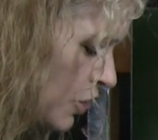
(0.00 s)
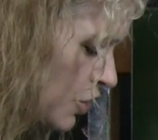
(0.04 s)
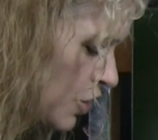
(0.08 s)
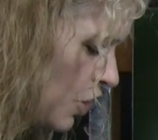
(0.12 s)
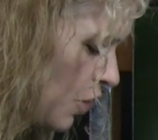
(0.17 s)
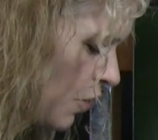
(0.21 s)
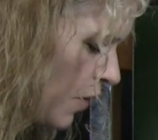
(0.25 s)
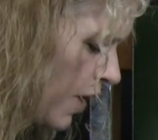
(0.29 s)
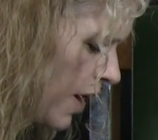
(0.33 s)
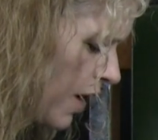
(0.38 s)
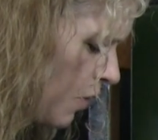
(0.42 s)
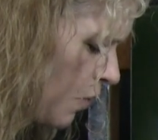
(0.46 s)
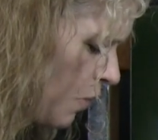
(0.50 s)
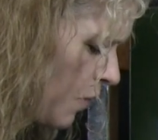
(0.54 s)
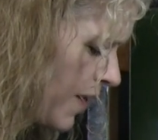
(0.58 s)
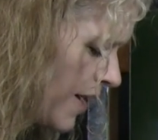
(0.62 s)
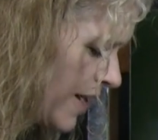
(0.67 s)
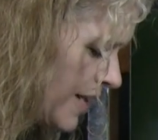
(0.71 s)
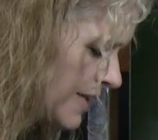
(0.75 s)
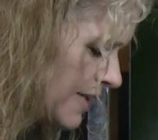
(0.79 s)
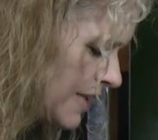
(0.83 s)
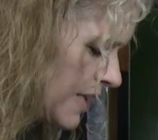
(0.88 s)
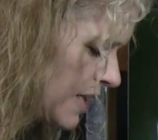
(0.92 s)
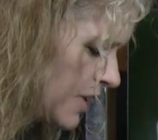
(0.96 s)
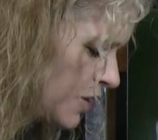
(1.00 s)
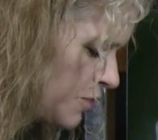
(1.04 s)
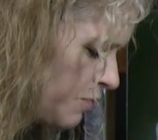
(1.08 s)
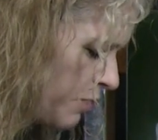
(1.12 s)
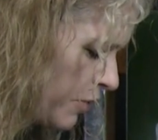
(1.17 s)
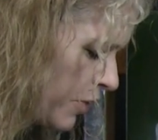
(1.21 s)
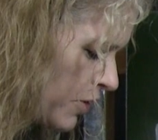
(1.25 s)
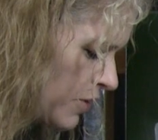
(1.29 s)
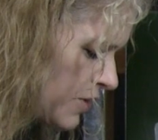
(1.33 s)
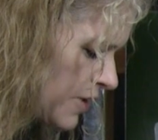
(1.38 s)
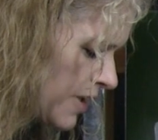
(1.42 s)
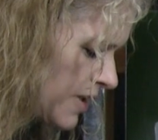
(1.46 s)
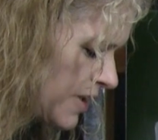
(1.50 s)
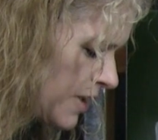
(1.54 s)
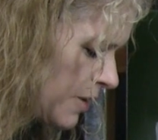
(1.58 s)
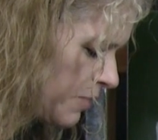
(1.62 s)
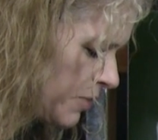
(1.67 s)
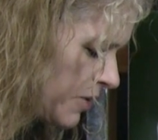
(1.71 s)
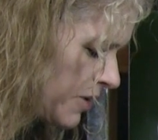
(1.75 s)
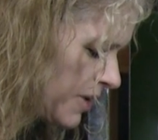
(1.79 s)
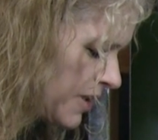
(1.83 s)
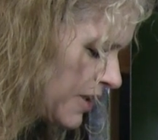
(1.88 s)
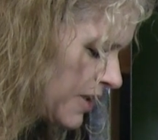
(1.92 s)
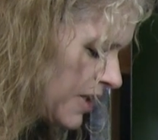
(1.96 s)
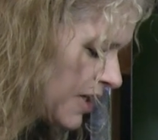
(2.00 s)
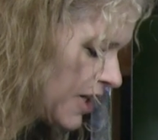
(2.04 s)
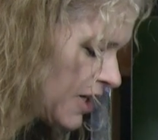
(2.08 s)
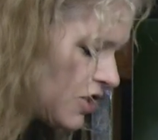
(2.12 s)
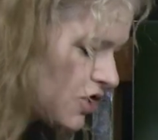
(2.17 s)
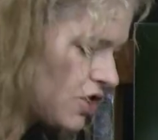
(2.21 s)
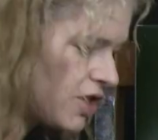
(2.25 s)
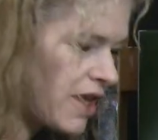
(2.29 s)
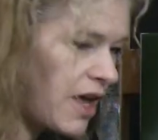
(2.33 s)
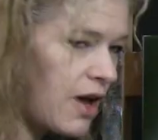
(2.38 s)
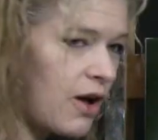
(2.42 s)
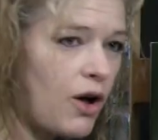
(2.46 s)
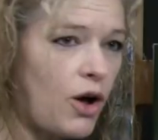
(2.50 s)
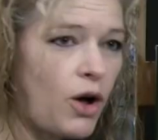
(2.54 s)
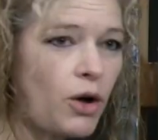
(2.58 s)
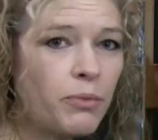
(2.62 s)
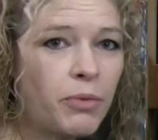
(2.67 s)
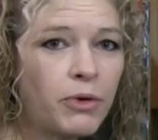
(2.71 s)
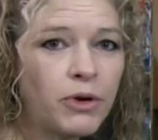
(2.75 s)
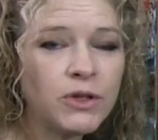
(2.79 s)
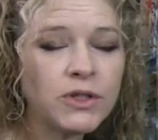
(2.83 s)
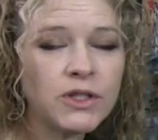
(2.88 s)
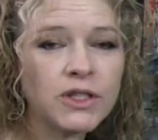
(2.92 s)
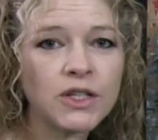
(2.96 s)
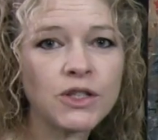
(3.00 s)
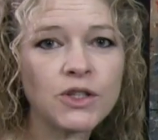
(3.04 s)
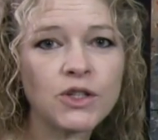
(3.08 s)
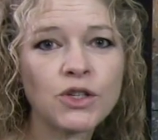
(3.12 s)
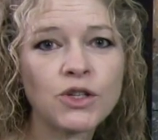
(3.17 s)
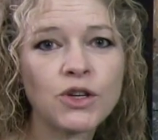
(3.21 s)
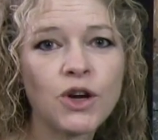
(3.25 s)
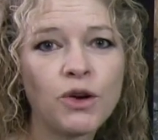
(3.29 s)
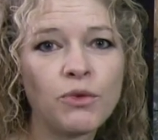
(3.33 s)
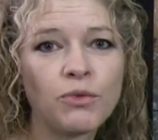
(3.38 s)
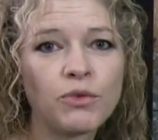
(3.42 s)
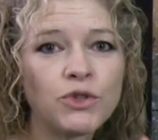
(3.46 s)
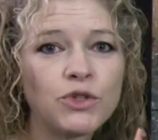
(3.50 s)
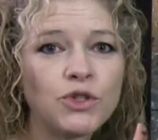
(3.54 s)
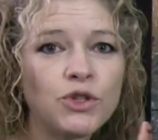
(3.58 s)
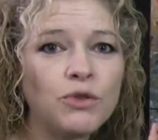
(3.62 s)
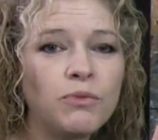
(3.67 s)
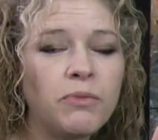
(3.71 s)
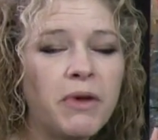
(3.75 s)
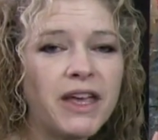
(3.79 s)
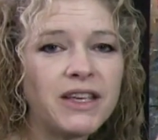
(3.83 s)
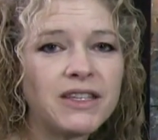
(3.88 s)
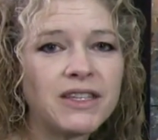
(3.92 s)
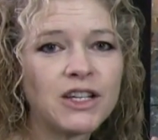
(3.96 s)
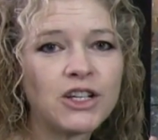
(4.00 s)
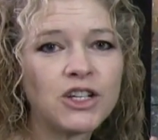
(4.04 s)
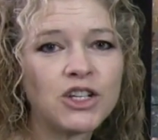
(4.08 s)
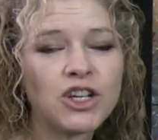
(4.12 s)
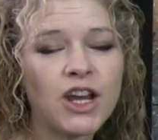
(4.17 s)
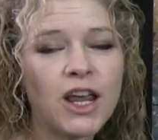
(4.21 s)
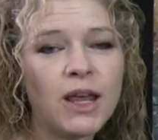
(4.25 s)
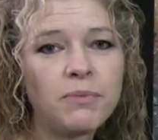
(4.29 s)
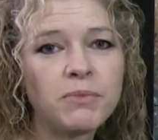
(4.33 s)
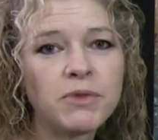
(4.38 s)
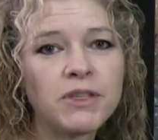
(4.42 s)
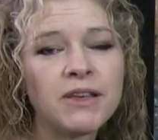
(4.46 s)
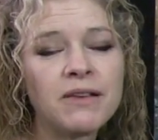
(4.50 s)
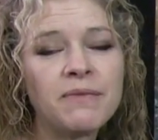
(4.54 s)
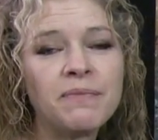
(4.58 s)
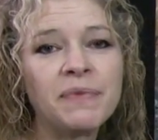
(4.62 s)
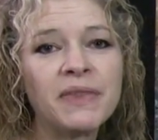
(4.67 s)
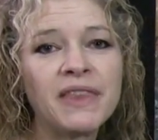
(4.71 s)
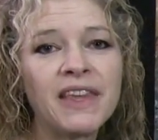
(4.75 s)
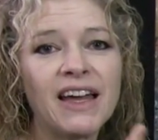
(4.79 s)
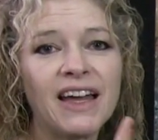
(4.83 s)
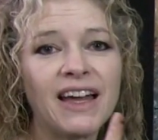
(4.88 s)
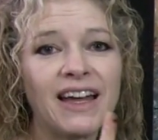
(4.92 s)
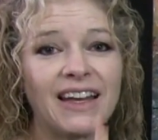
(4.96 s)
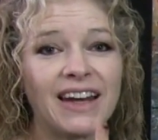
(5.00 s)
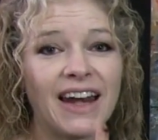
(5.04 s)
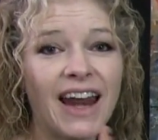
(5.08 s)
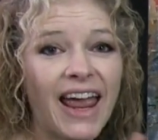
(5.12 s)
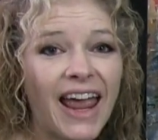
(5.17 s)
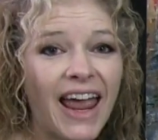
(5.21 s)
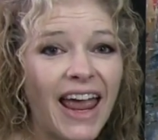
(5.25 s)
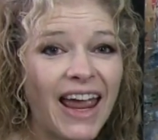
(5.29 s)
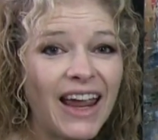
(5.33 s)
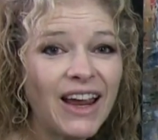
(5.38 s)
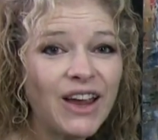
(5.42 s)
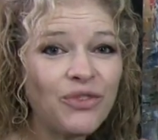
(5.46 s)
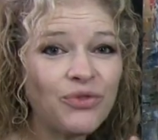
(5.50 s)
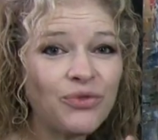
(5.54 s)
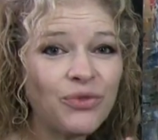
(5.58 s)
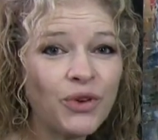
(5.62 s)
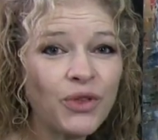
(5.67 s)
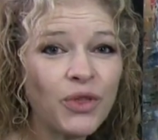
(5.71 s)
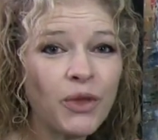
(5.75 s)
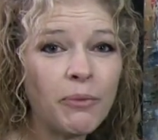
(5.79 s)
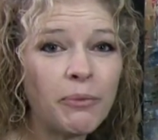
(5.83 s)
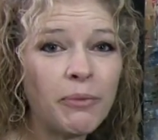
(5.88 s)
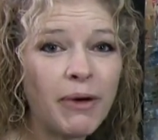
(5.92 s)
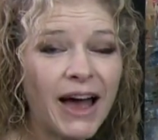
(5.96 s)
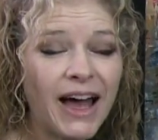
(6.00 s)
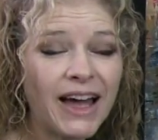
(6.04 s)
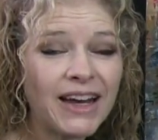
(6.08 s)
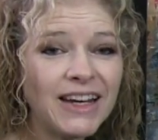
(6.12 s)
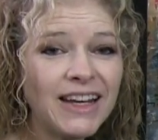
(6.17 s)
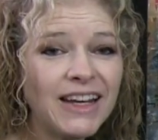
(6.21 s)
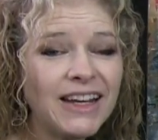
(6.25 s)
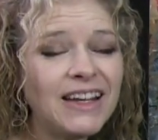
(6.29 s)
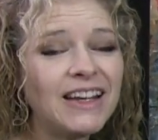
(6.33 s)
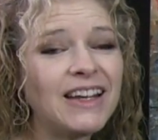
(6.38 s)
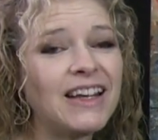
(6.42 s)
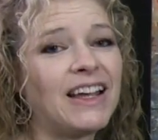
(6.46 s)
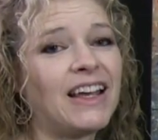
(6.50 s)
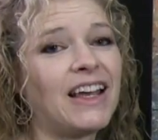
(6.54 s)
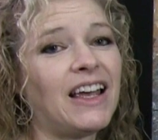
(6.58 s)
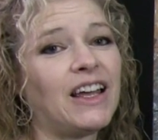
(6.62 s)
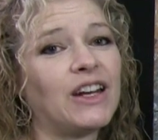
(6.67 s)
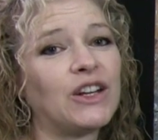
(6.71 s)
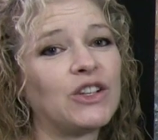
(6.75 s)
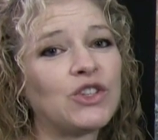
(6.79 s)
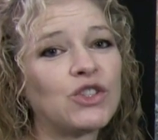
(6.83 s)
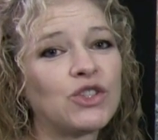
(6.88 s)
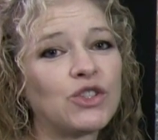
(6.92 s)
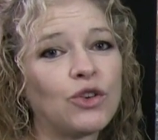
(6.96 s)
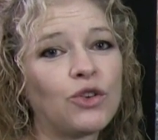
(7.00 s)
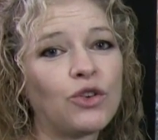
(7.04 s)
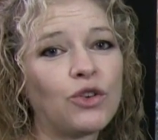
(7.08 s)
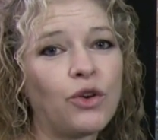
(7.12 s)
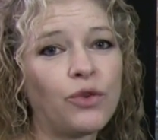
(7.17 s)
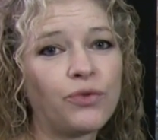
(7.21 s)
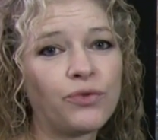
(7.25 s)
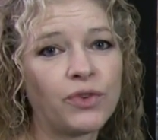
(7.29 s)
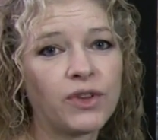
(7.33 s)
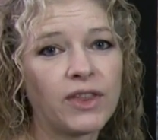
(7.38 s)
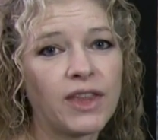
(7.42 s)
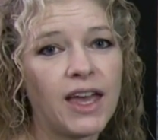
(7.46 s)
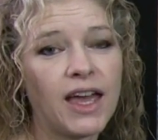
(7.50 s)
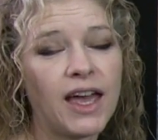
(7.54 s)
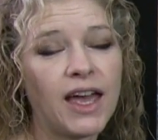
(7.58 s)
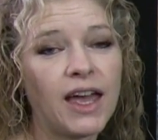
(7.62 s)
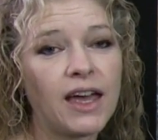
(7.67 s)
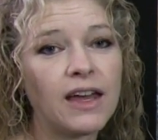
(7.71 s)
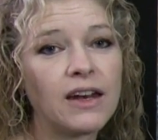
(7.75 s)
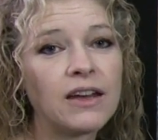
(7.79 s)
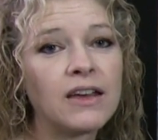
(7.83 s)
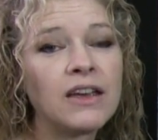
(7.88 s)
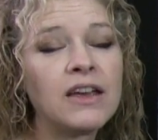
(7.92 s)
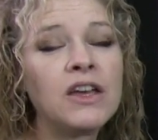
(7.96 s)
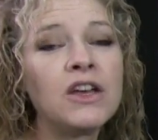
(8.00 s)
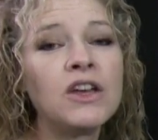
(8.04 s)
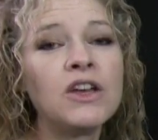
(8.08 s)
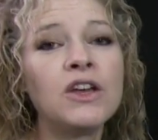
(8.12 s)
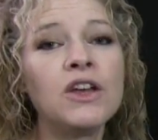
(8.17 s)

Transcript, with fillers: So when I teach birds, I typically teach that all birds can start with two basic shapes, an egg for the body and a circle for the head.